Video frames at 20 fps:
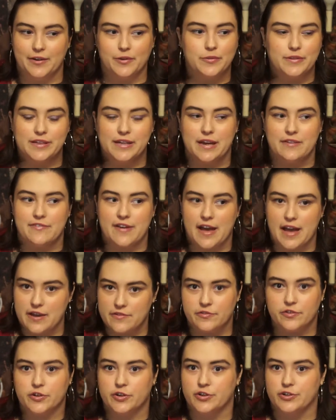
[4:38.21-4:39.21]
I don't think I've
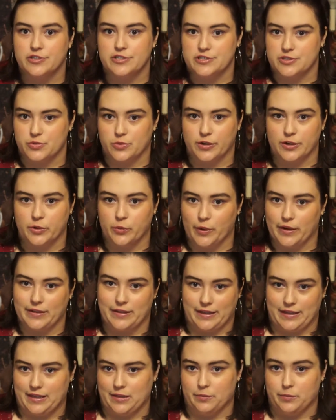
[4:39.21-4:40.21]
ever heard a story
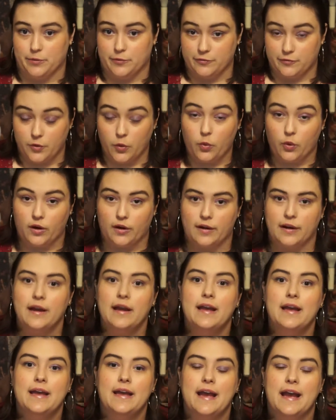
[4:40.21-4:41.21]
quite like it before,
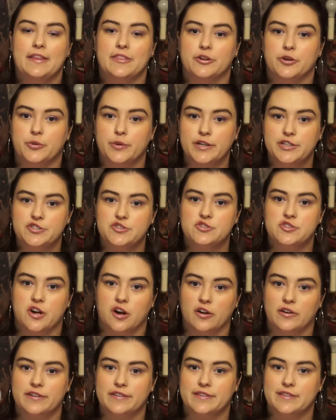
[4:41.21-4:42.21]
and the creatures
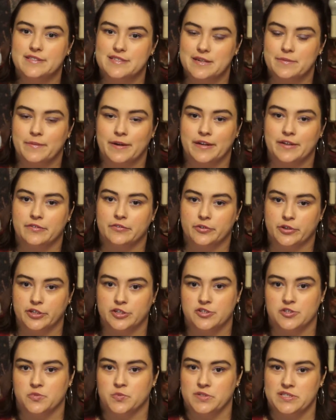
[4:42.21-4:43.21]
aren't the same kind of
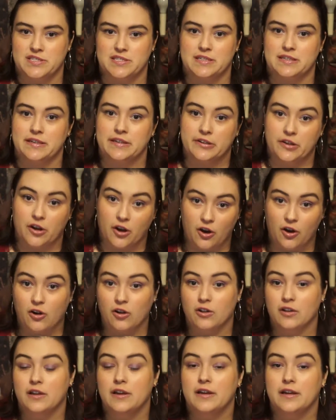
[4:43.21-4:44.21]
creatures we see in
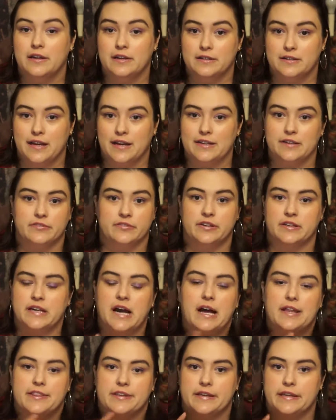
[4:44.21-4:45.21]
all kind of
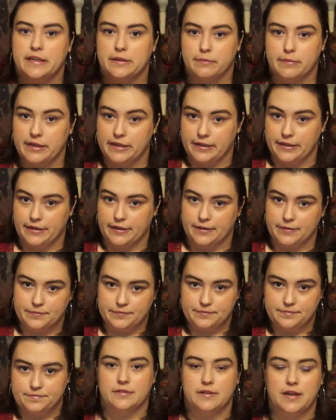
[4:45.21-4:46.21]
gothic-y media.
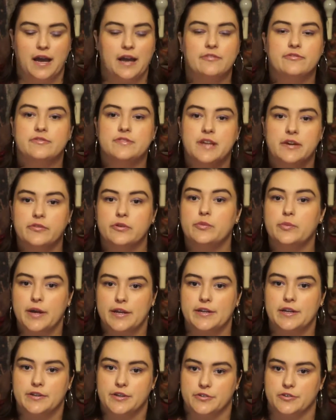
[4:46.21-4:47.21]
I've never
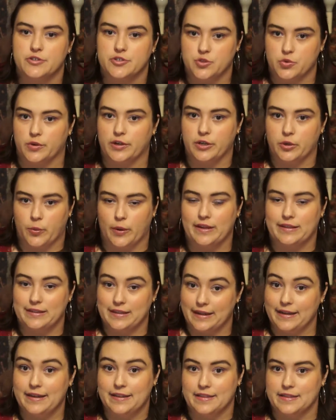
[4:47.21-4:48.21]
read another story quite
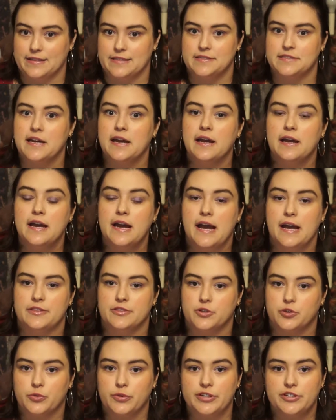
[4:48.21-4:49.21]
like this, and
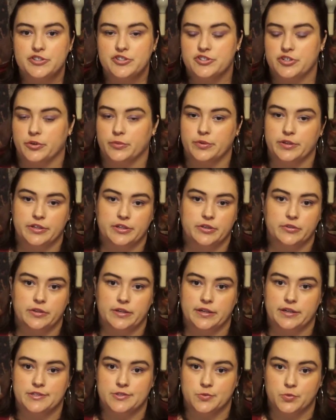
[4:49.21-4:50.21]
the creatures are really
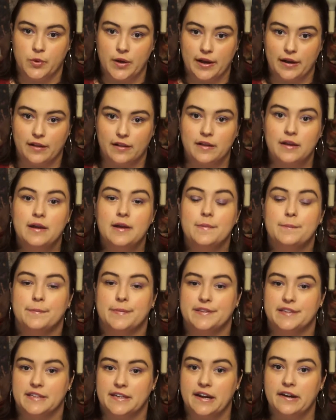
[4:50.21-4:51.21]
unique as well,
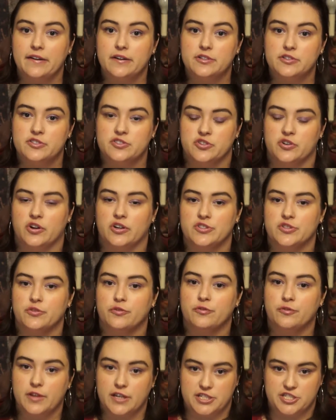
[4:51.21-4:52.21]
but the characters are also
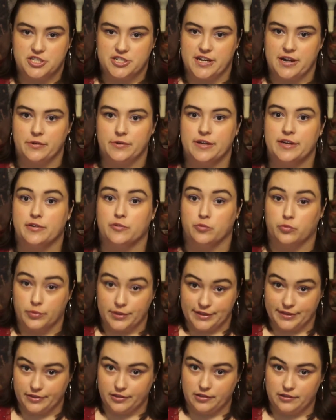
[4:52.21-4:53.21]
fleshed out and
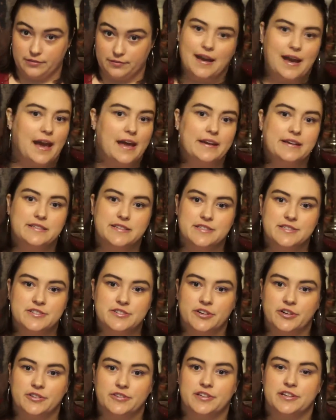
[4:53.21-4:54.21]
real. And it
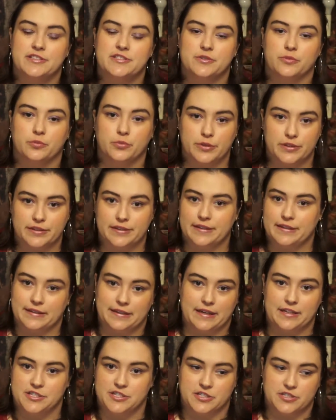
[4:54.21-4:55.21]
doesn't hurt that it's a really
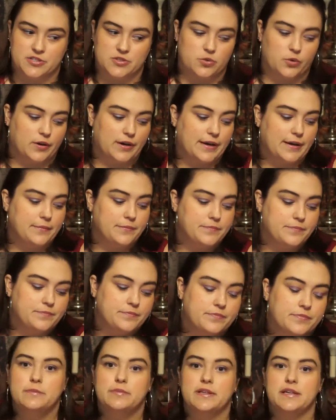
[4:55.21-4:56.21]
engaging story.
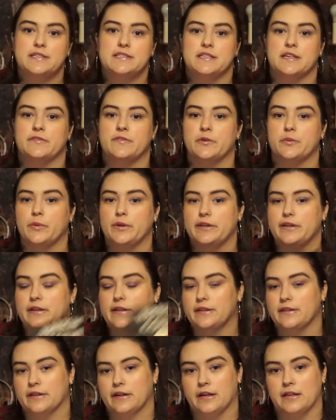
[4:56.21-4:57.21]
Plus, if you read it
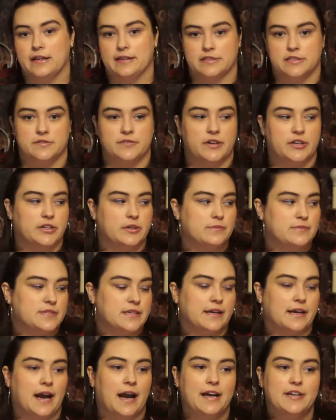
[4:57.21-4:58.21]
in the collected volumes
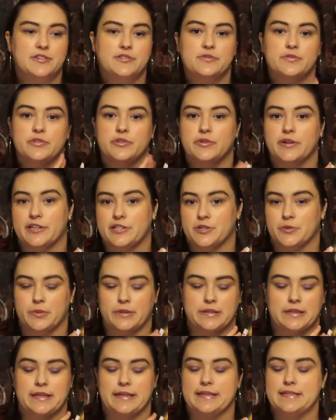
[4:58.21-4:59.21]
like I do, you get to
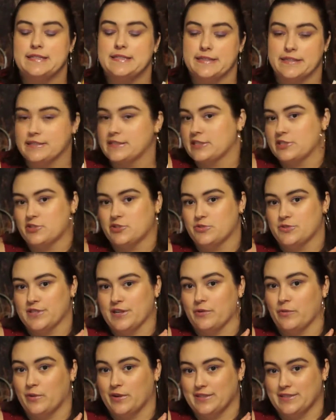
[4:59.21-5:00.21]
read like 6 issues
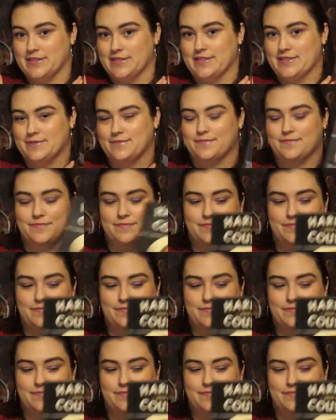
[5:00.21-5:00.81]
at once.